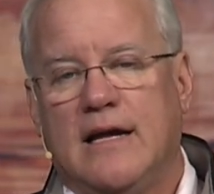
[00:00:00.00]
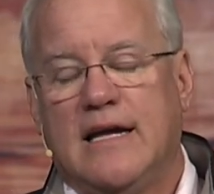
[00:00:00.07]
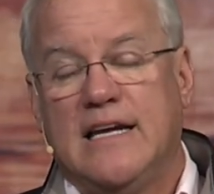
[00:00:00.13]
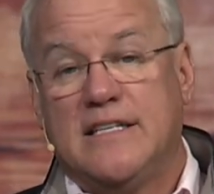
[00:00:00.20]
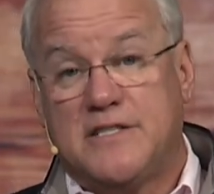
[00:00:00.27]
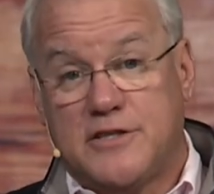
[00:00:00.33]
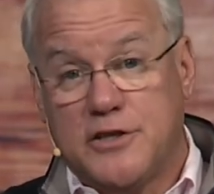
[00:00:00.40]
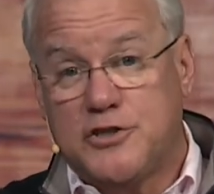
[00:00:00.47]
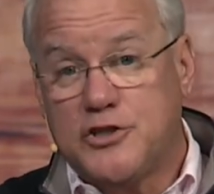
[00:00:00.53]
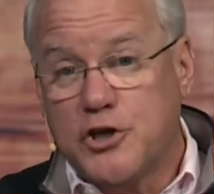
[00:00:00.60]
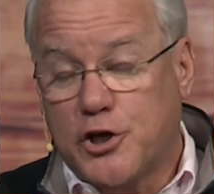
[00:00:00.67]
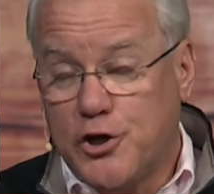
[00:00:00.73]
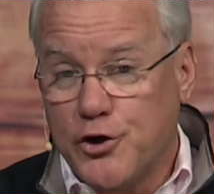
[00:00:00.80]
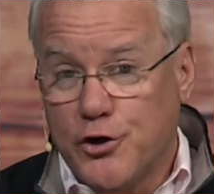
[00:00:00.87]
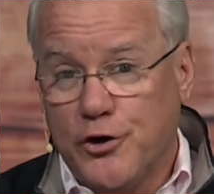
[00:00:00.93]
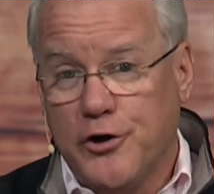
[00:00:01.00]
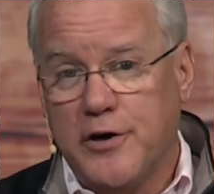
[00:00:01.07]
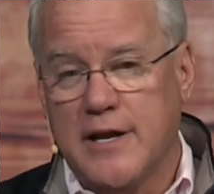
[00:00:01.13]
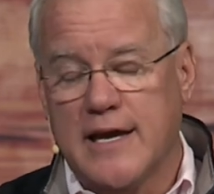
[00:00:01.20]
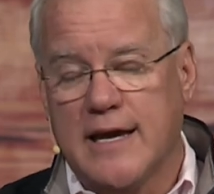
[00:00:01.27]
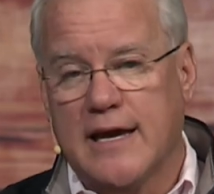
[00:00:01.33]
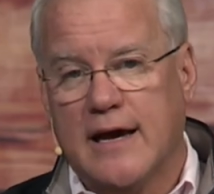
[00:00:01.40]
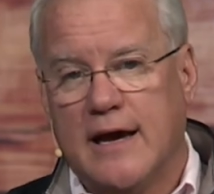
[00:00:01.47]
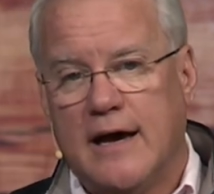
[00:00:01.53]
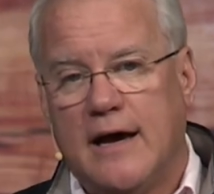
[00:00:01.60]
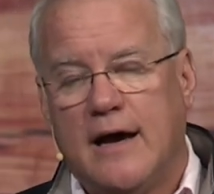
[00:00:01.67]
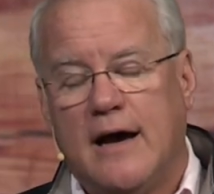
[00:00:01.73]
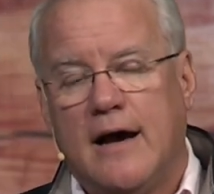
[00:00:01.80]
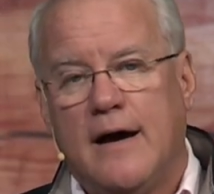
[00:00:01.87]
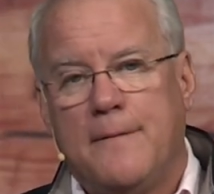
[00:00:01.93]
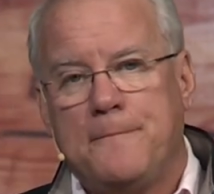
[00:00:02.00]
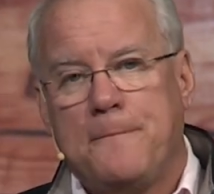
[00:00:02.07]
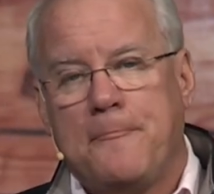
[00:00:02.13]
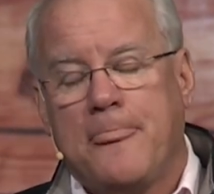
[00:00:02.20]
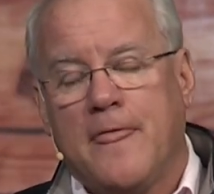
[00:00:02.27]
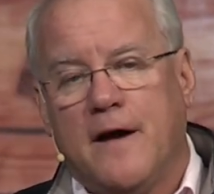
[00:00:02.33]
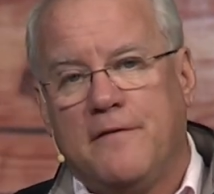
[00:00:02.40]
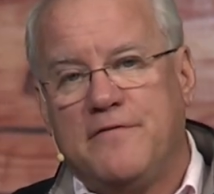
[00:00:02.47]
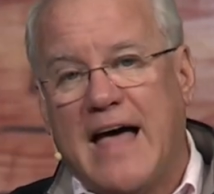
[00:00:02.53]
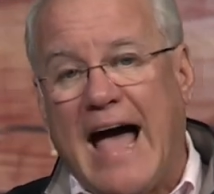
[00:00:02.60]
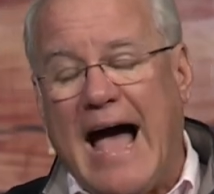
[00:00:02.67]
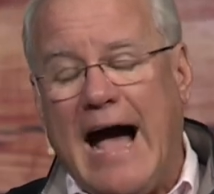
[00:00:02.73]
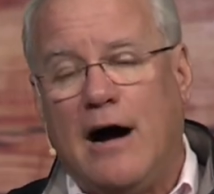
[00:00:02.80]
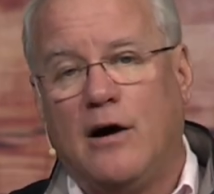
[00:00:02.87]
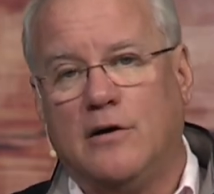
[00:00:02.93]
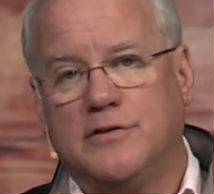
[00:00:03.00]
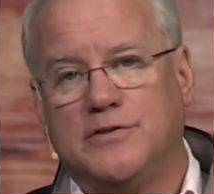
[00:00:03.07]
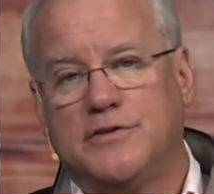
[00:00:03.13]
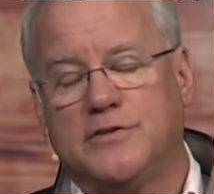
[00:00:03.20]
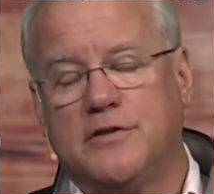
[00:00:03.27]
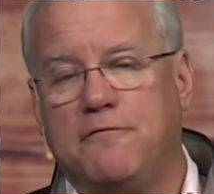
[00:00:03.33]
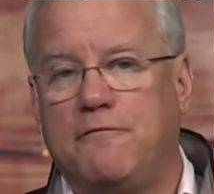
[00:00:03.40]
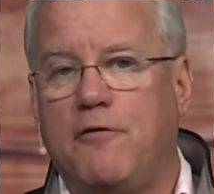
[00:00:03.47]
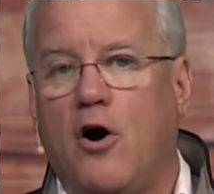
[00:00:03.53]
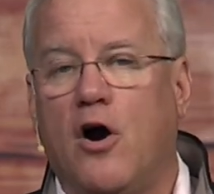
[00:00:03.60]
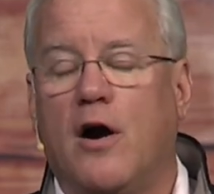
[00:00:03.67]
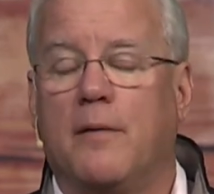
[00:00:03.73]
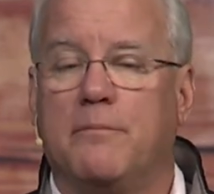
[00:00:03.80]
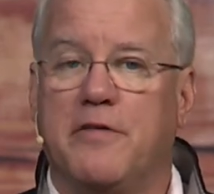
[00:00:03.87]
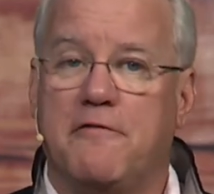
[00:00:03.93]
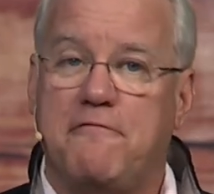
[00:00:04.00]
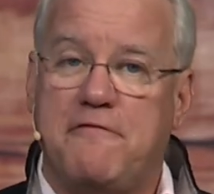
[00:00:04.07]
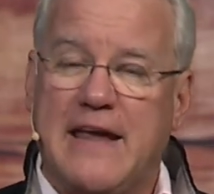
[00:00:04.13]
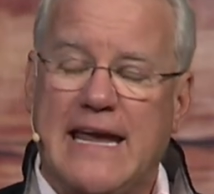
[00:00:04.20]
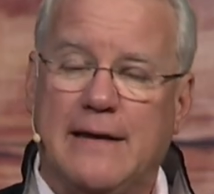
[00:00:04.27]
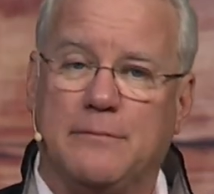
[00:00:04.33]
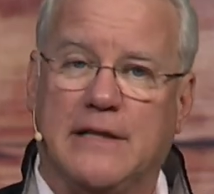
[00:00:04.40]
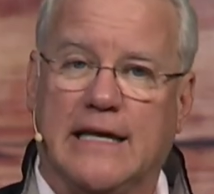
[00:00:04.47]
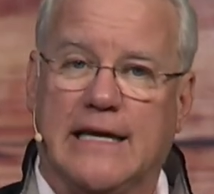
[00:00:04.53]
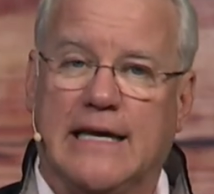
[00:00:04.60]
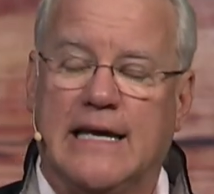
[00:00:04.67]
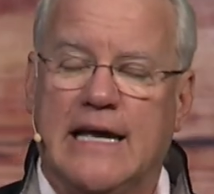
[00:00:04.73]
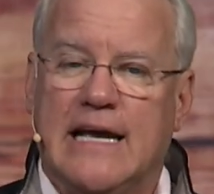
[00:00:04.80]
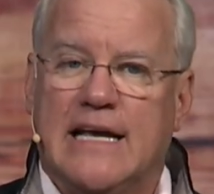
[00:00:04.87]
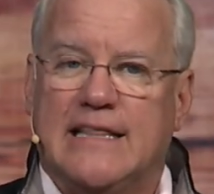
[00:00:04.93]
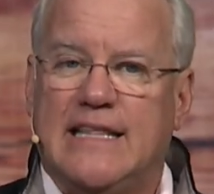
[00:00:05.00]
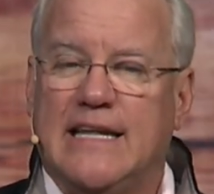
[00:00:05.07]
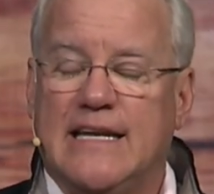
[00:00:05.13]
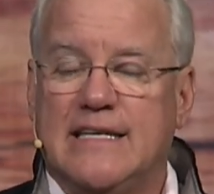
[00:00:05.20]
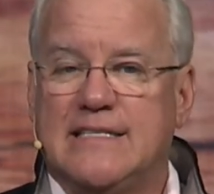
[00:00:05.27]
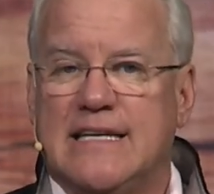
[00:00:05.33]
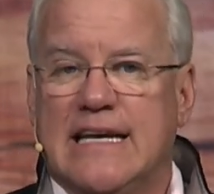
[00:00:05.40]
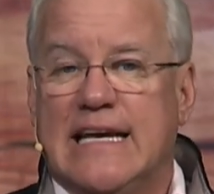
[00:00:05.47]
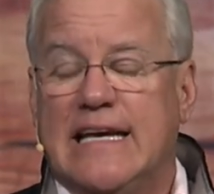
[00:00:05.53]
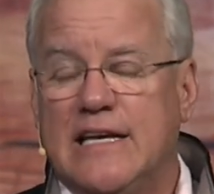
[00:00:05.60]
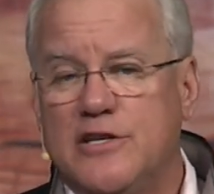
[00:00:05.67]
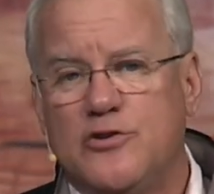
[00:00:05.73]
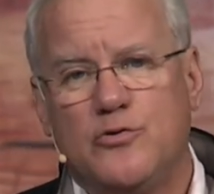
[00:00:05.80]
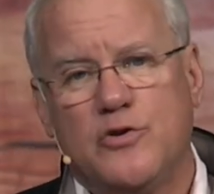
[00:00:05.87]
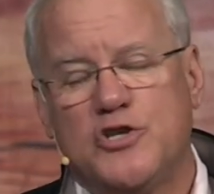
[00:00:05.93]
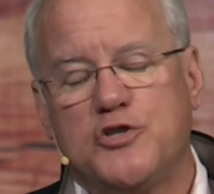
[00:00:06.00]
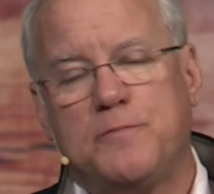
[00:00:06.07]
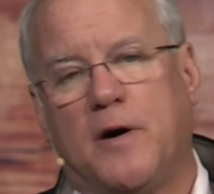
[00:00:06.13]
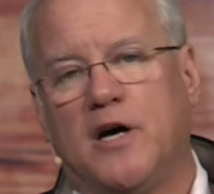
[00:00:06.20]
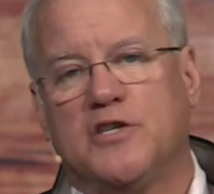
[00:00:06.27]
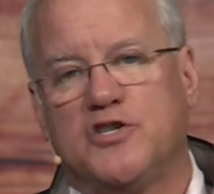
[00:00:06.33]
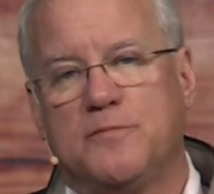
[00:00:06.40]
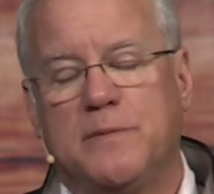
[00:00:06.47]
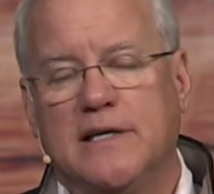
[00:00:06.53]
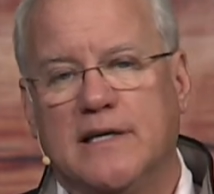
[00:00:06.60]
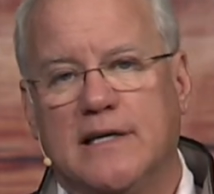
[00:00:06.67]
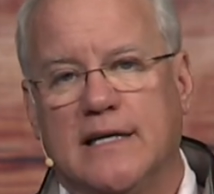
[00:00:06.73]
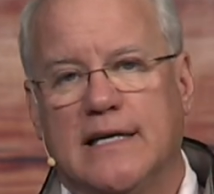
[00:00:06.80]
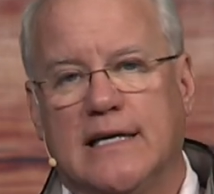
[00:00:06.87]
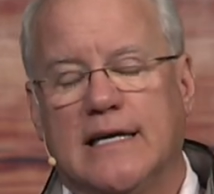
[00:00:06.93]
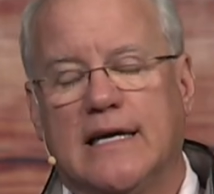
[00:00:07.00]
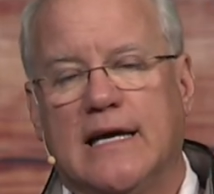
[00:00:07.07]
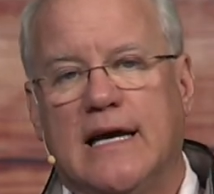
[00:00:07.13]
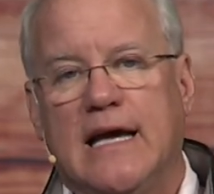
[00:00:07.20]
It's the security of the house, the farm, the family that is his responsibility.